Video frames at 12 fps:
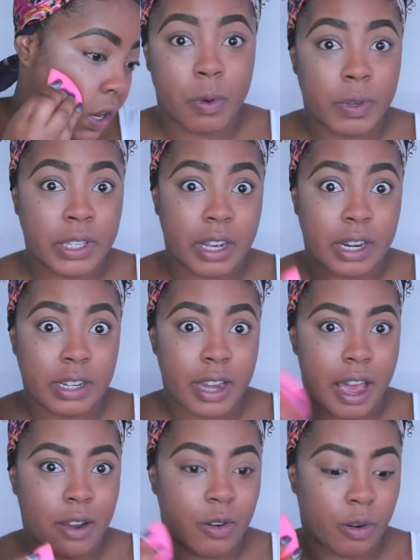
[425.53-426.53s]
When we set it
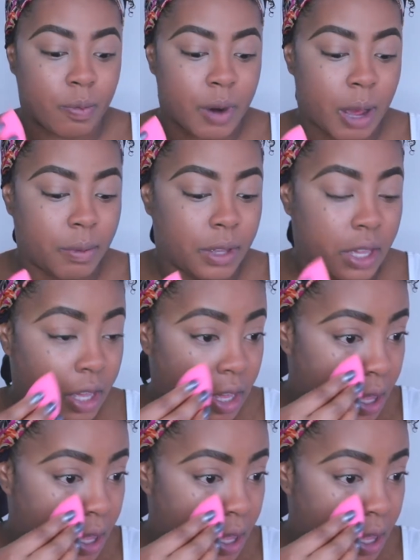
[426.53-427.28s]
down, it'll probably